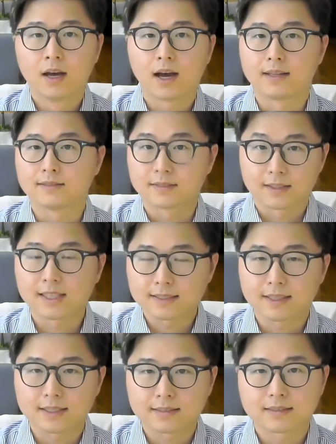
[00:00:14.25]
and
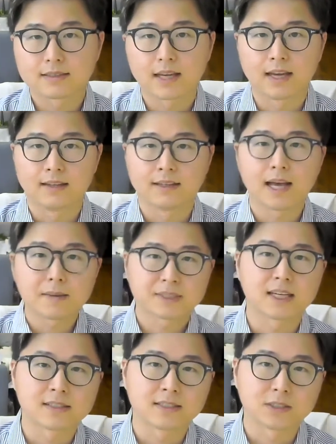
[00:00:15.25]
statistics, and lab
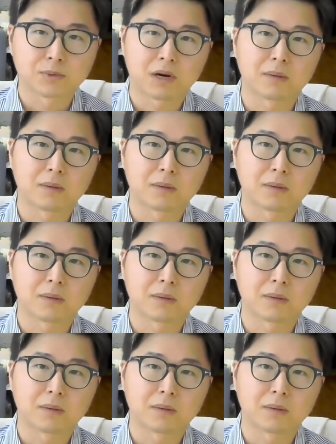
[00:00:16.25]
sessions with